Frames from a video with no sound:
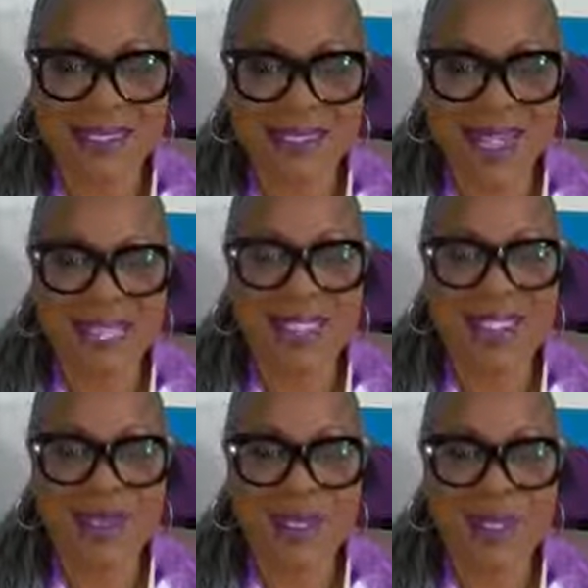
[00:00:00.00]
I
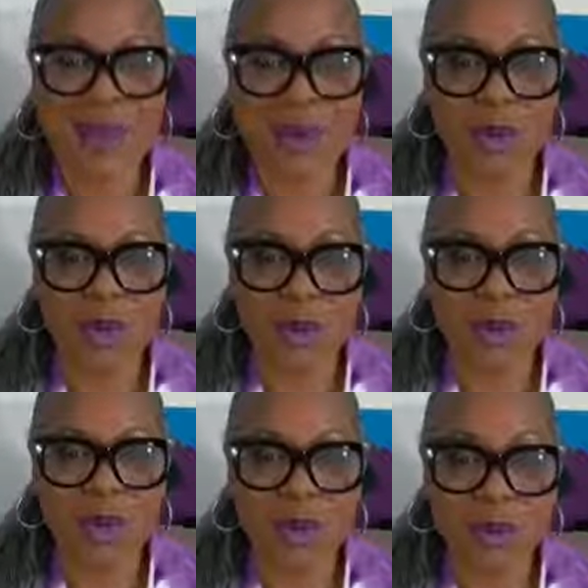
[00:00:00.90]
certainly hope you
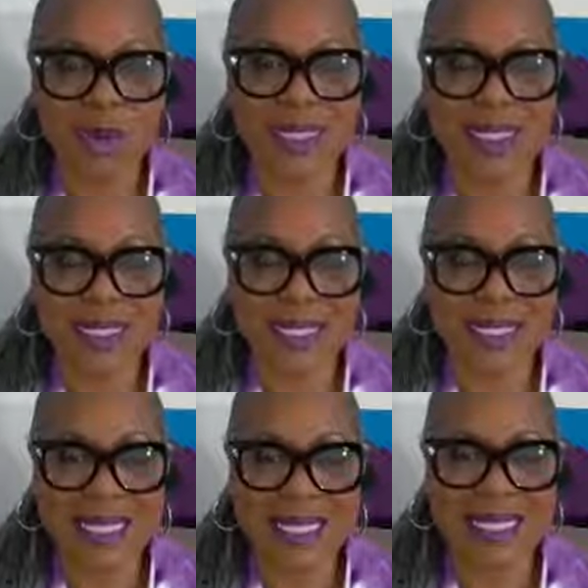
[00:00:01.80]
enjoyed
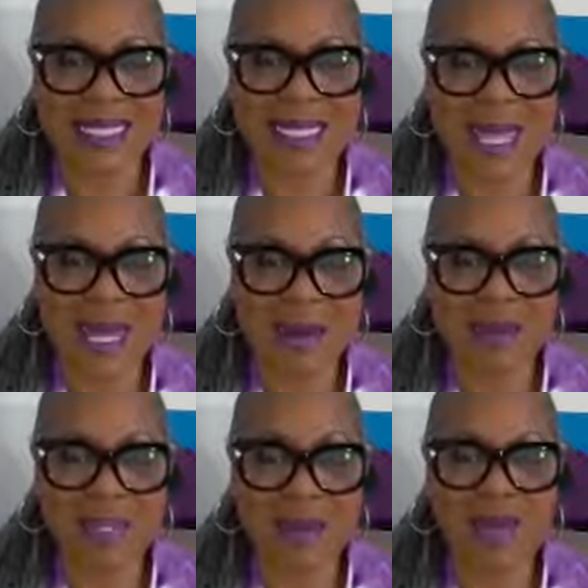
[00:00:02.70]
this time
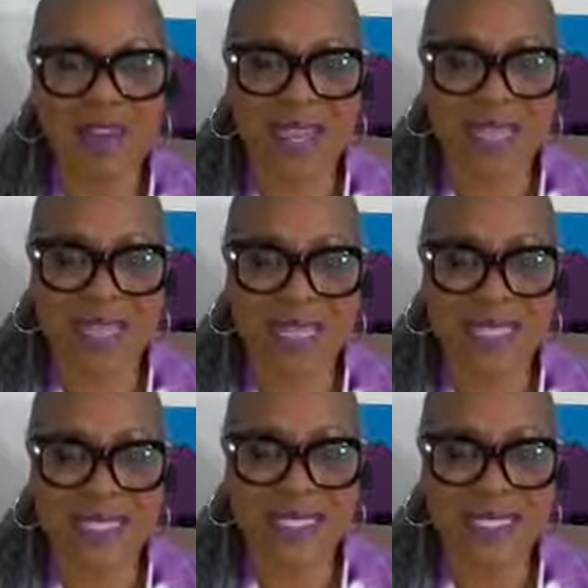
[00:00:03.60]
that we've
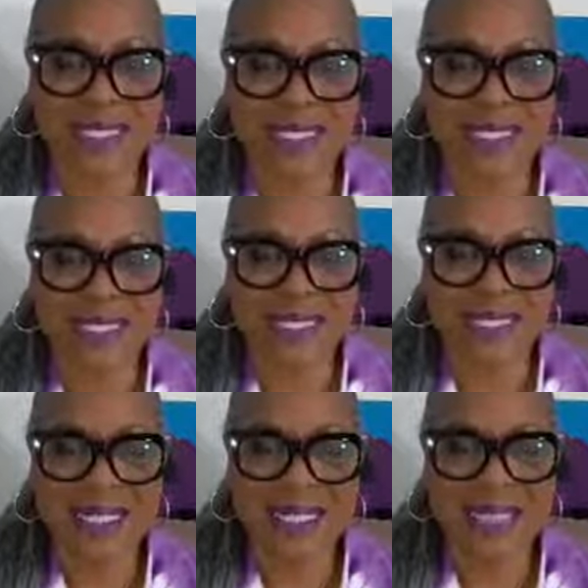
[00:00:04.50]
had,
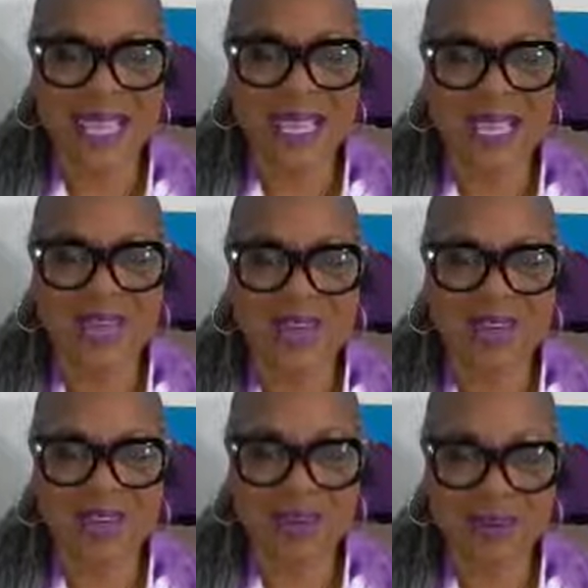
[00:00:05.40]
and I look
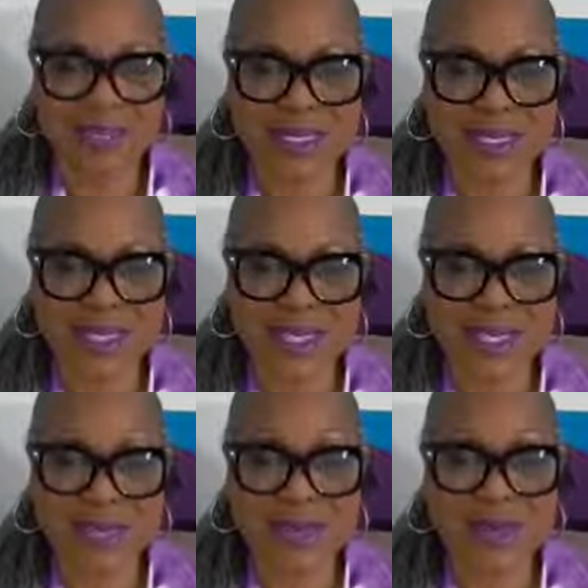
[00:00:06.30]
forward to
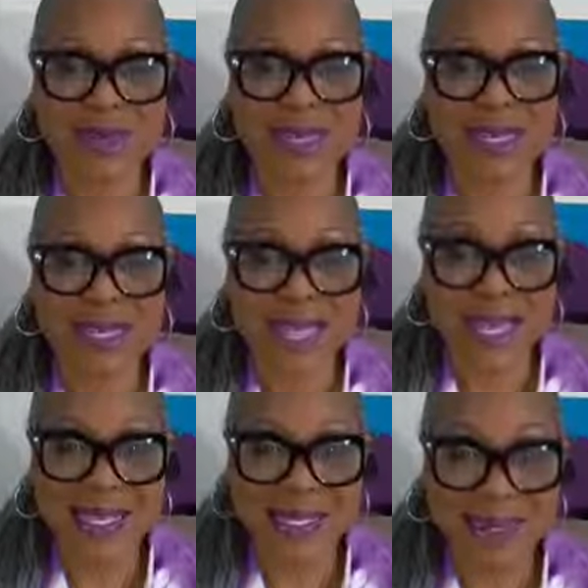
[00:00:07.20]
seeing you
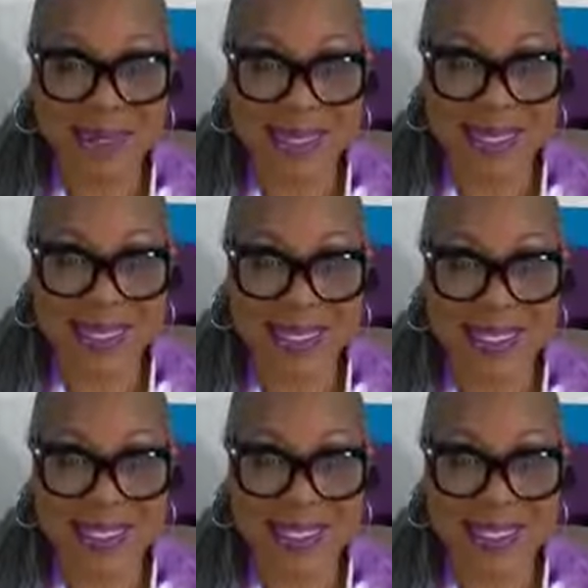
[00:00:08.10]
next Monday.